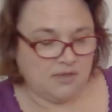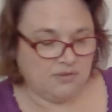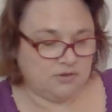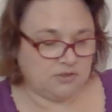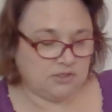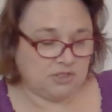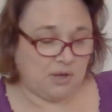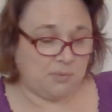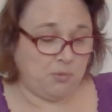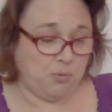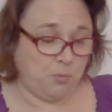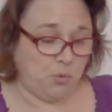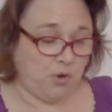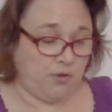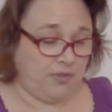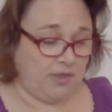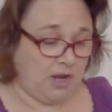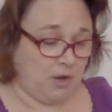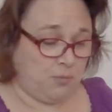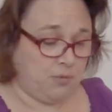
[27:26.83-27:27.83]
There's a couple
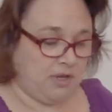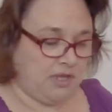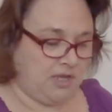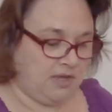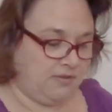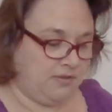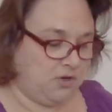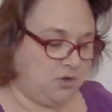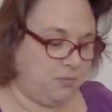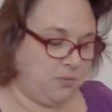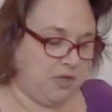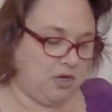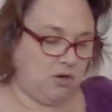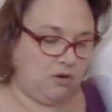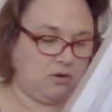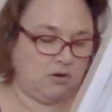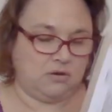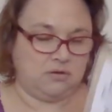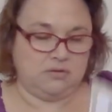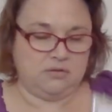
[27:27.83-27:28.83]
more that I want to get that are
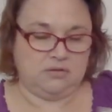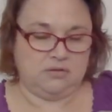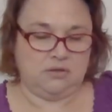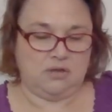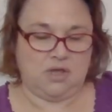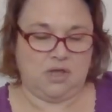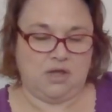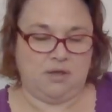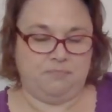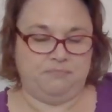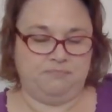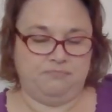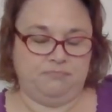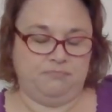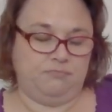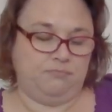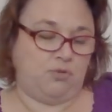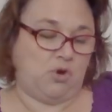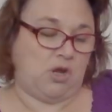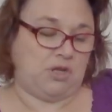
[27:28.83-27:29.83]
bigger um,
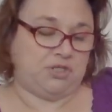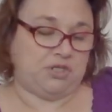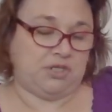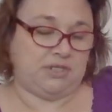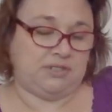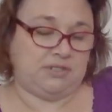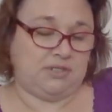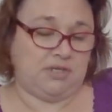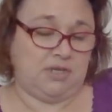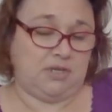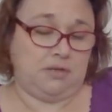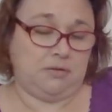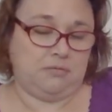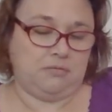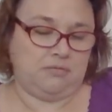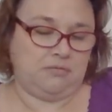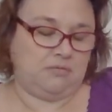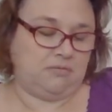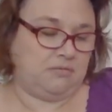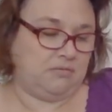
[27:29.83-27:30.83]
projects that
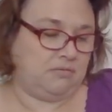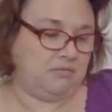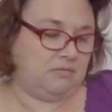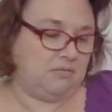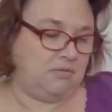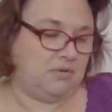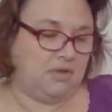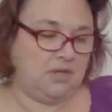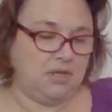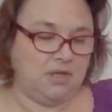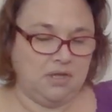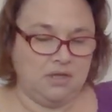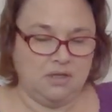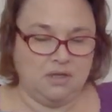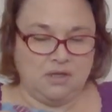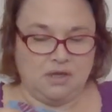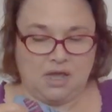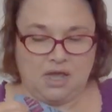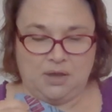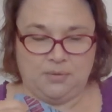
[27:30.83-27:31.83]

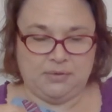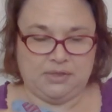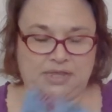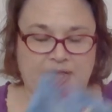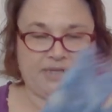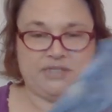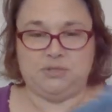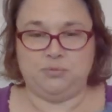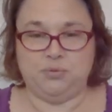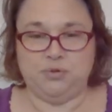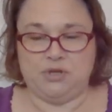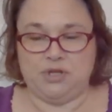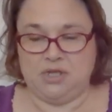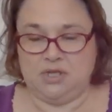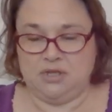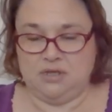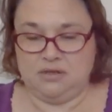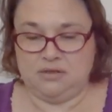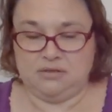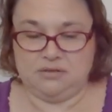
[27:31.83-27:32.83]
I would like to put
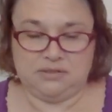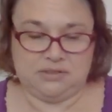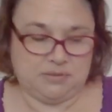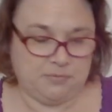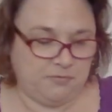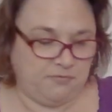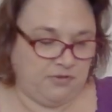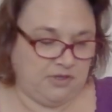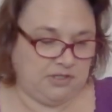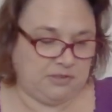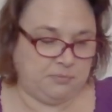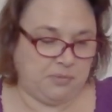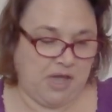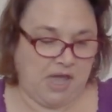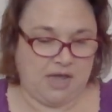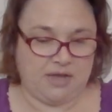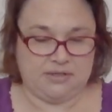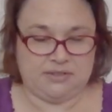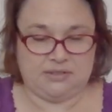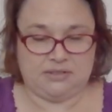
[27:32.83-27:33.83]
in some of these
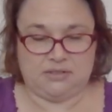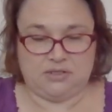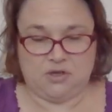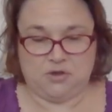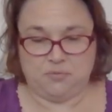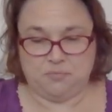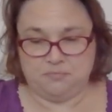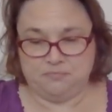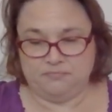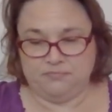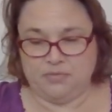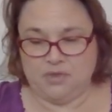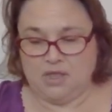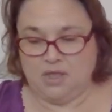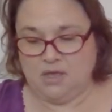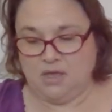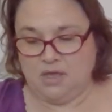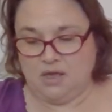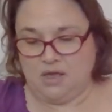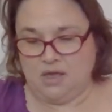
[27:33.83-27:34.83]
bags. So
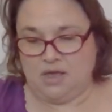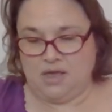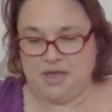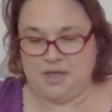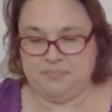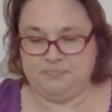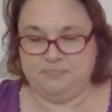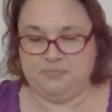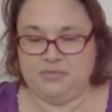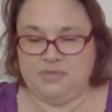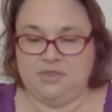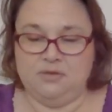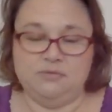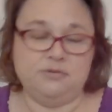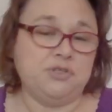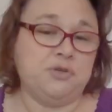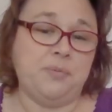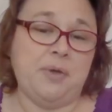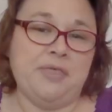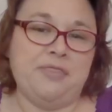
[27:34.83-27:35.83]
um,
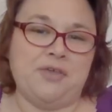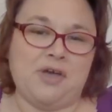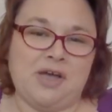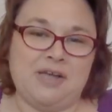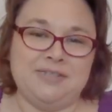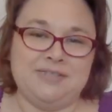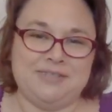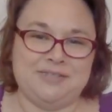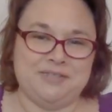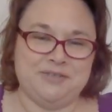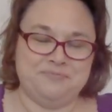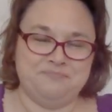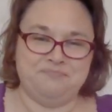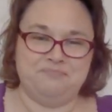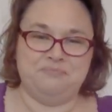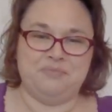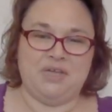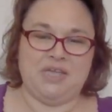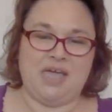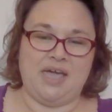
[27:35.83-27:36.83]
those are my thoughts.
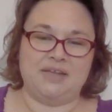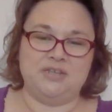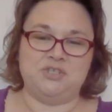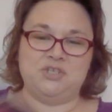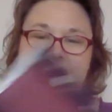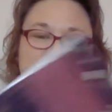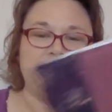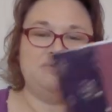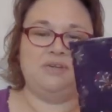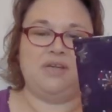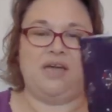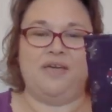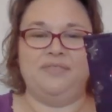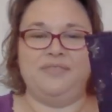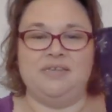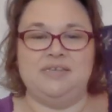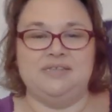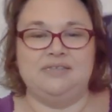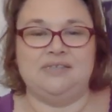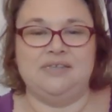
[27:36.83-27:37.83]
But I just got
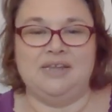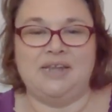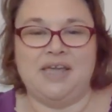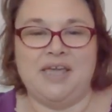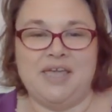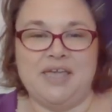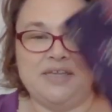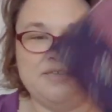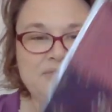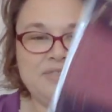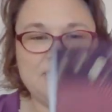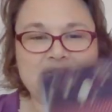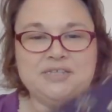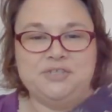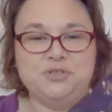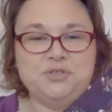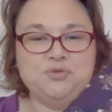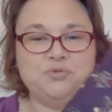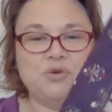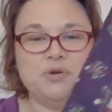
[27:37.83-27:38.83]
this and I think
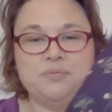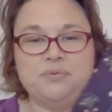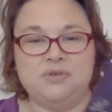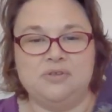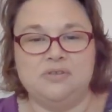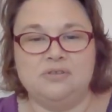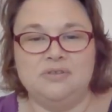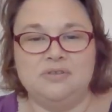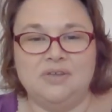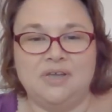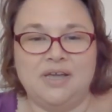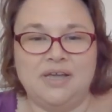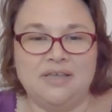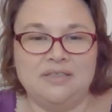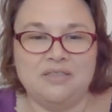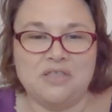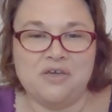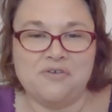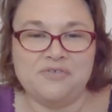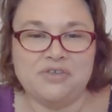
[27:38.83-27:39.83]
it's adorable.
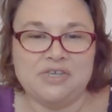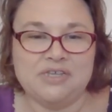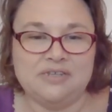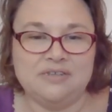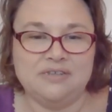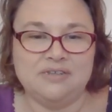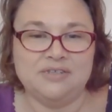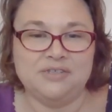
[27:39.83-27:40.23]
I love it.